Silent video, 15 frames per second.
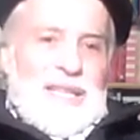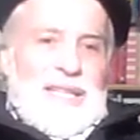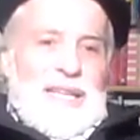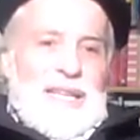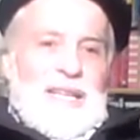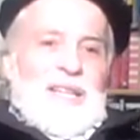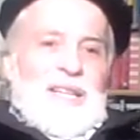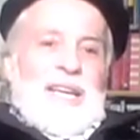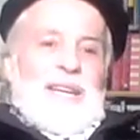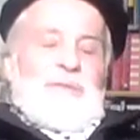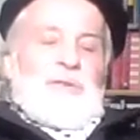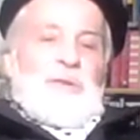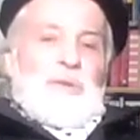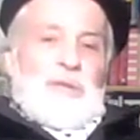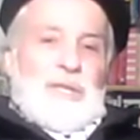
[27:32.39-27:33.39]
then I have
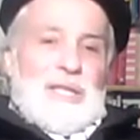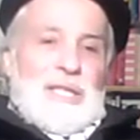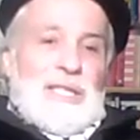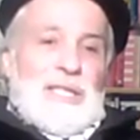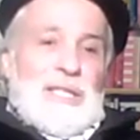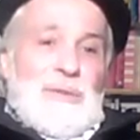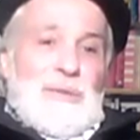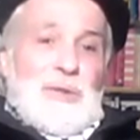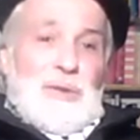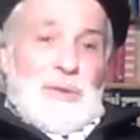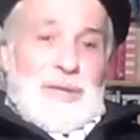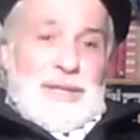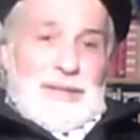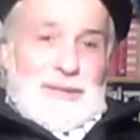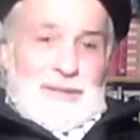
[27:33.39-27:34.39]
to distribute it.